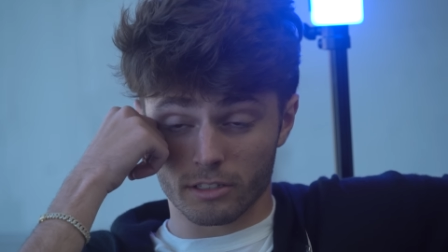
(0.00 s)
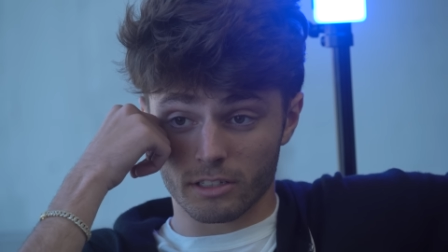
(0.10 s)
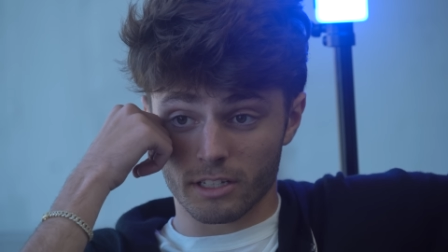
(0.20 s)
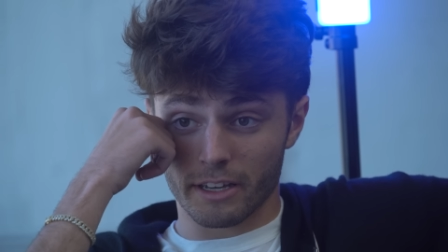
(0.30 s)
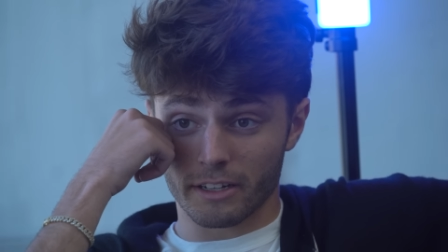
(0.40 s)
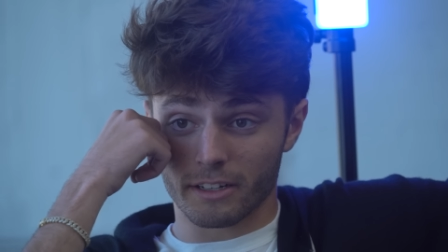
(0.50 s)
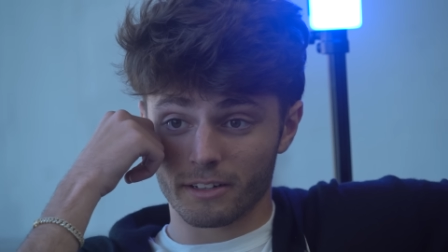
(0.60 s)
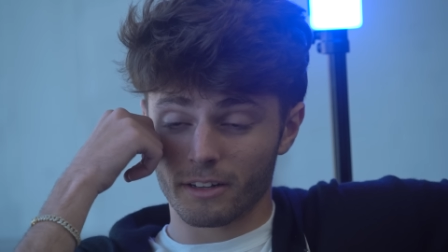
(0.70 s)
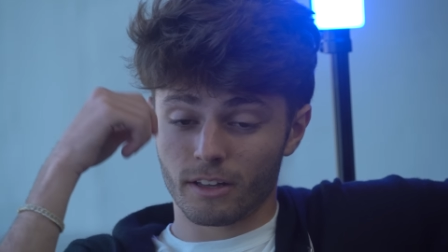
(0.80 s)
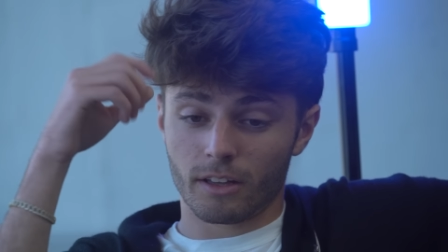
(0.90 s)
because it's like
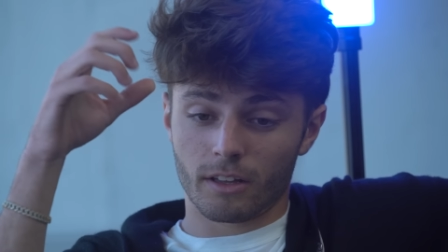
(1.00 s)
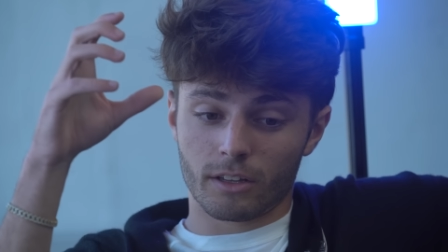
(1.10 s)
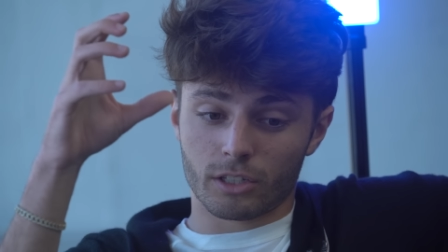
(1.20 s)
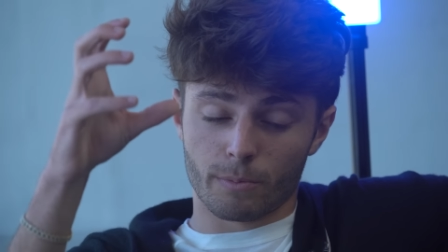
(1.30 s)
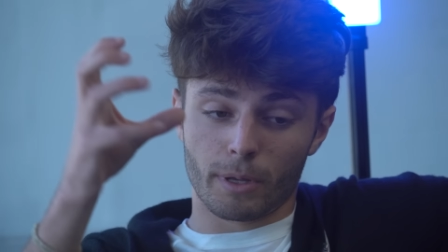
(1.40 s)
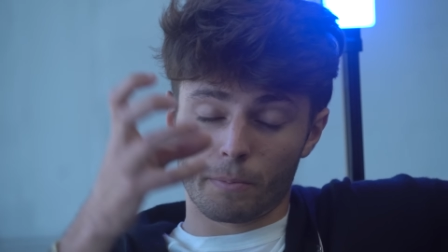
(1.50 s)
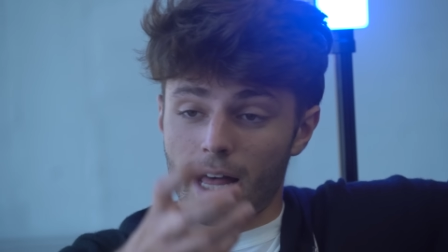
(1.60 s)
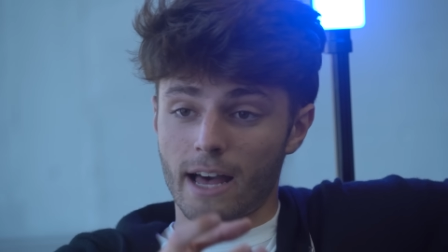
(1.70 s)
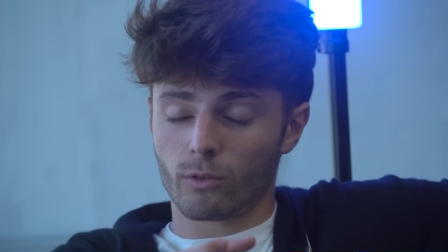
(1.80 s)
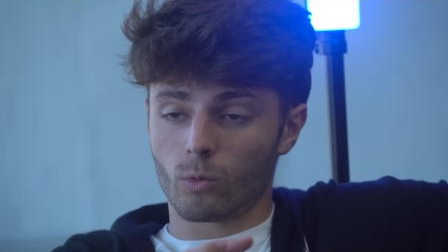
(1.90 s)
some
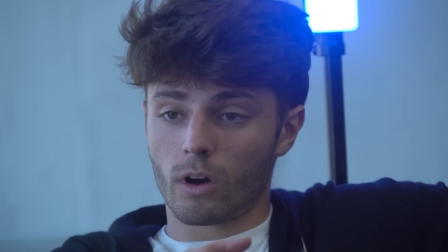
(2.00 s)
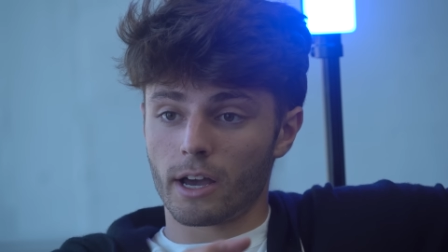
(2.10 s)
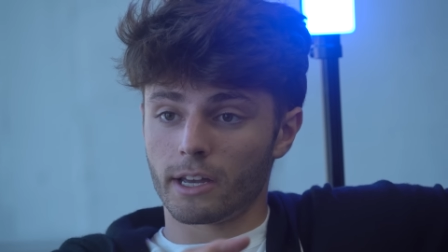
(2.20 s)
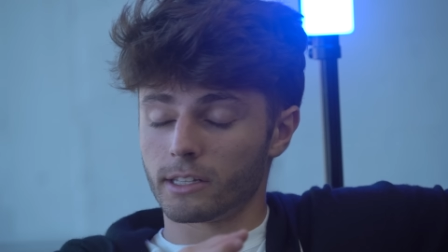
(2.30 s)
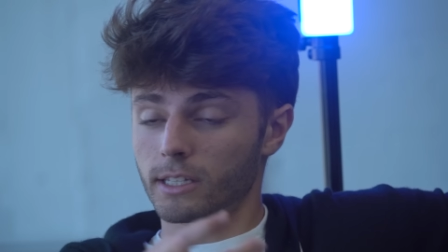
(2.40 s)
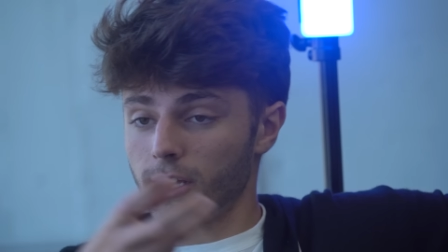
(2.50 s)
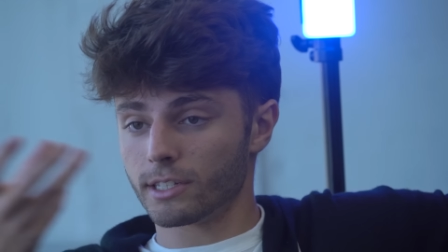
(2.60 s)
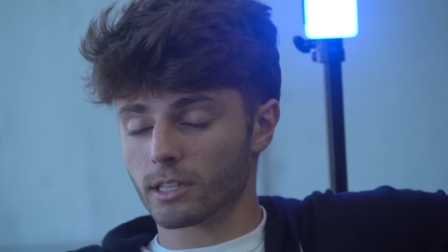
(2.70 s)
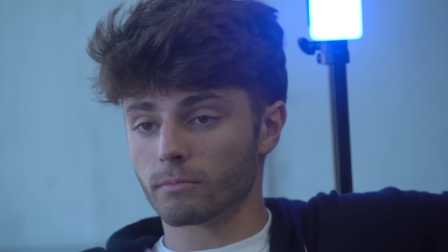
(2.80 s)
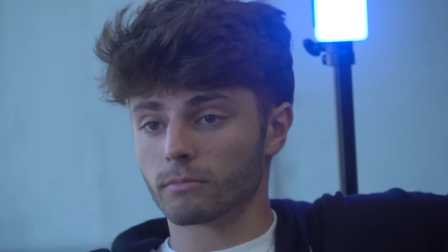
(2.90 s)
people have a why and it
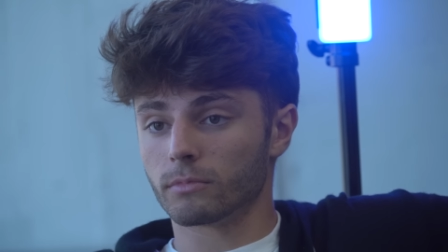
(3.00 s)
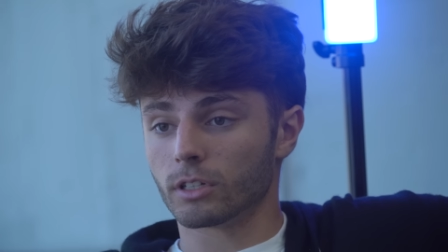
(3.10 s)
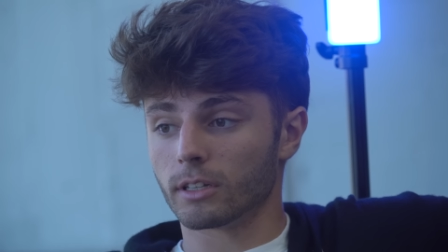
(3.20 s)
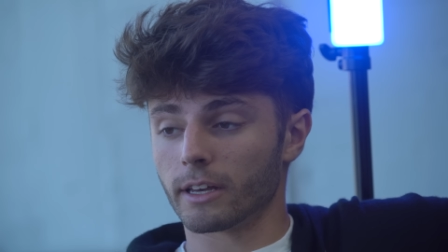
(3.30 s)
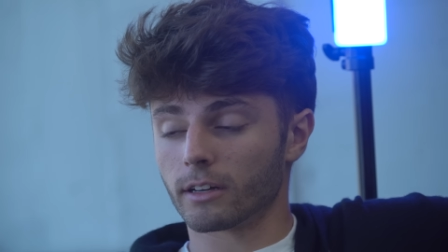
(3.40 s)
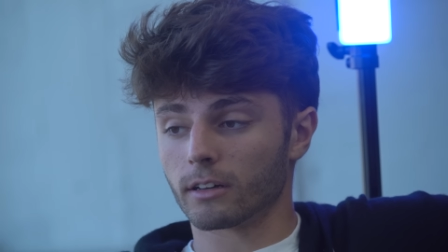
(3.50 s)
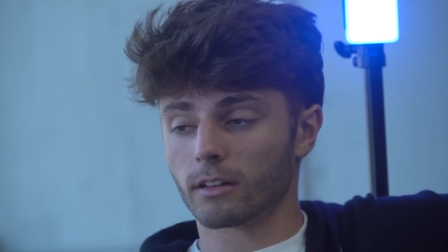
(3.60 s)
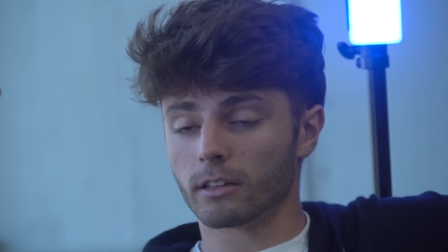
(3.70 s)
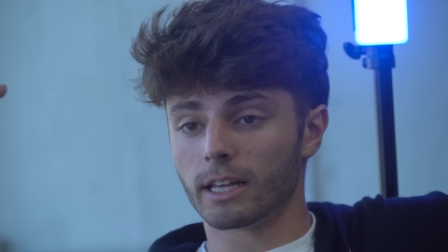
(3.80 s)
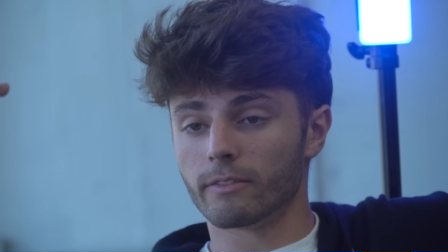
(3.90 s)
takes them to like
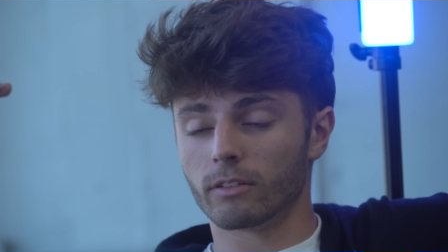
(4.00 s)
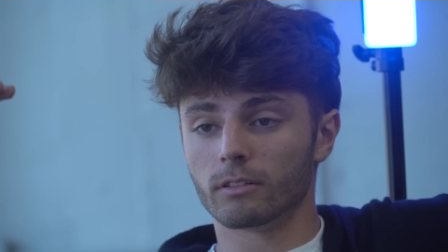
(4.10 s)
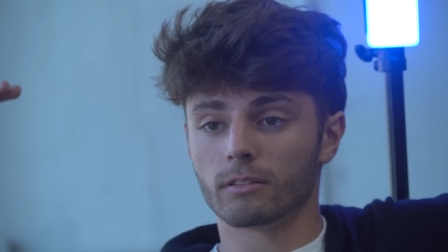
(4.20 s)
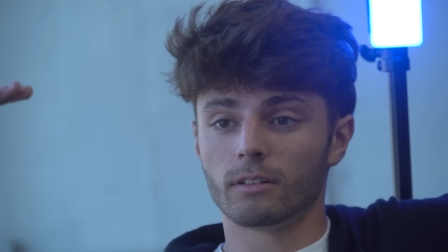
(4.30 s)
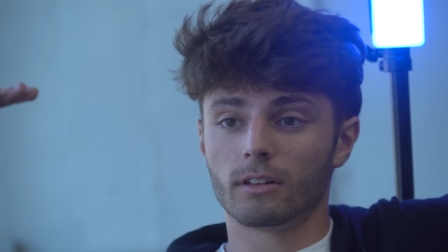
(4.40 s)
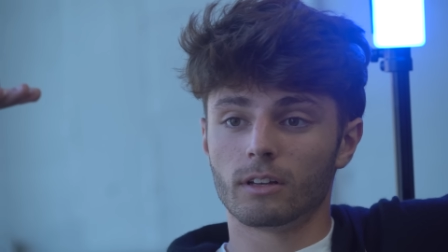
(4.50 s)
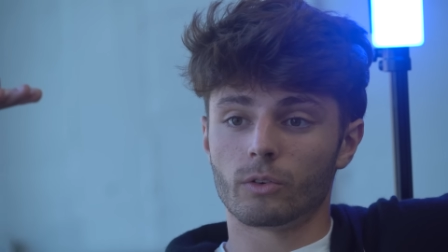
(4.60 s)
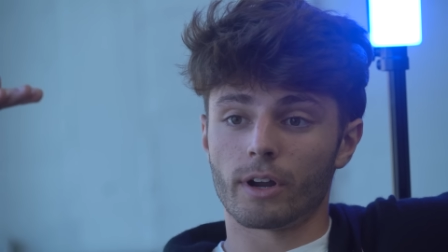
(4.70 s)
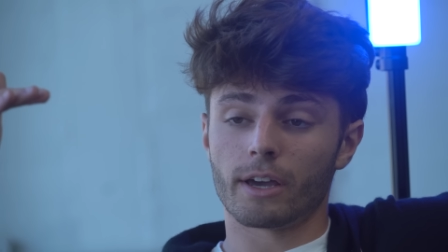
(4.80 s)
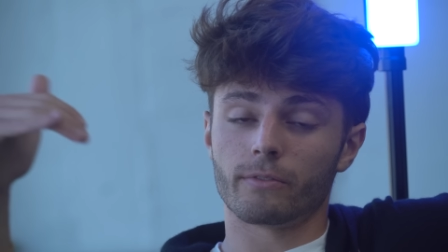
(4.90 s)
a level,
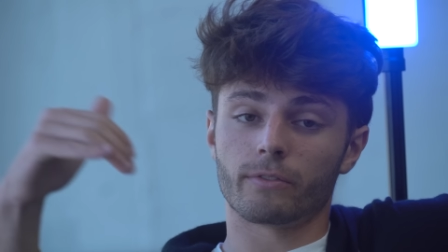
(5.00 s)
right?